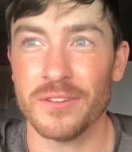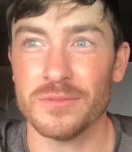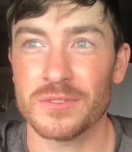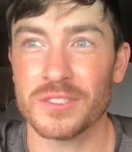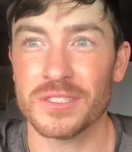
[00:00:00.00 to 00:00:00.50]

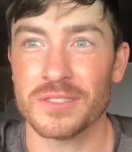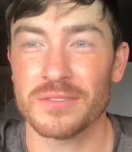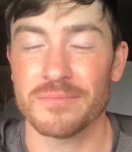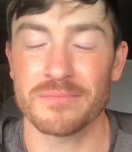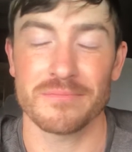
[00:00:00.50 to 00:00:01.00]
just
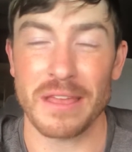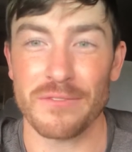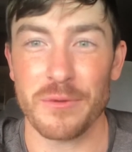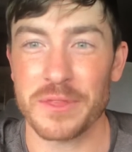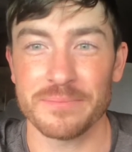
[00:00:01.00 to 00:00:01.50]
have
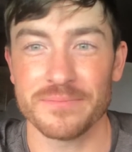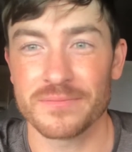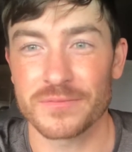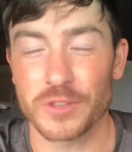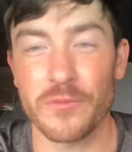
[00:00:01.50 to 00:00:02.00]
fun with it.
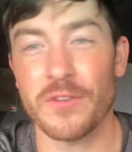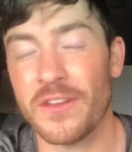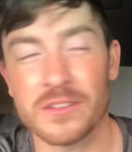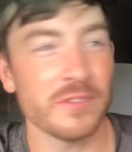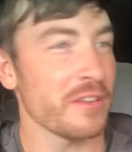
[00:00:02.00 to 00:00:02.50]
So hopefully you found
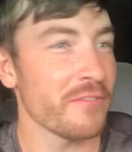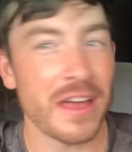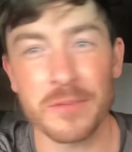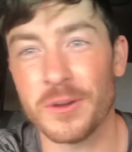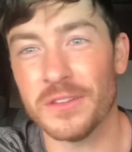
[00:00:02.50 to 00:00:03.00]
this video
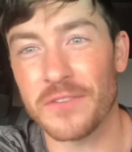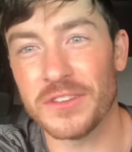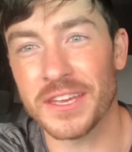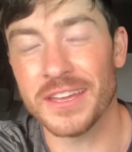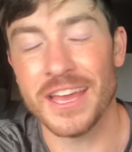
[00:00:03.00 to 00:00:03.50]
valuable. If you
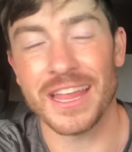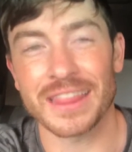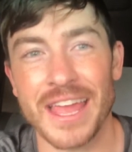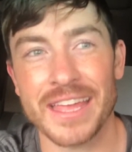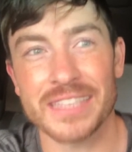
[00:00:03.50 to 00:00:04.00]
did,
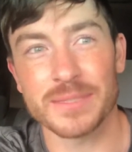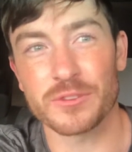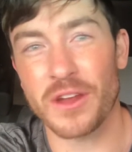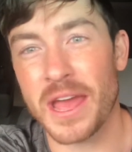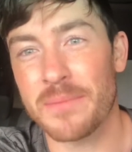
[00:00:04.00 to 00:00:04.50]
like,
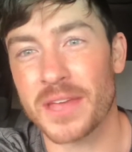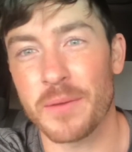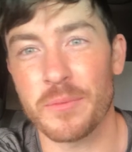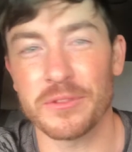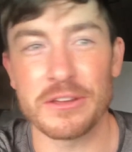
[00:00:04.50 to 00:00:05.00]
subscribe,
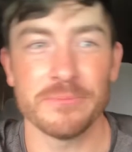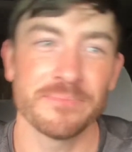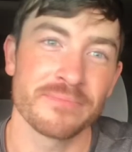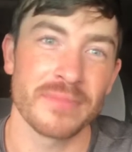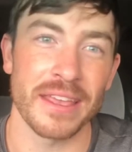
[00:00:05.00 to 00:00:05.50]
comment below.
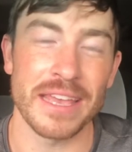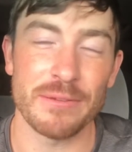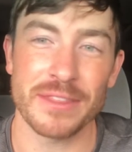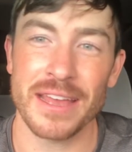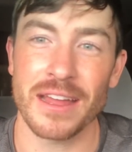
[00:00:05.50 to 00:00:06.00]
And with
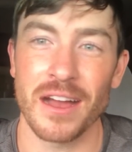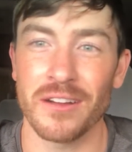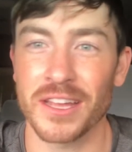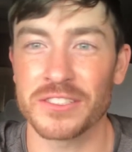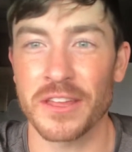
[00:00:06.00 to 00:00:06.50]
that, I'll
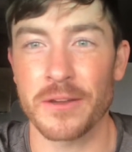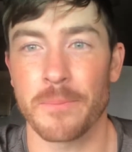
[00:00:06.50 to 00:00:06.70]
catch you later.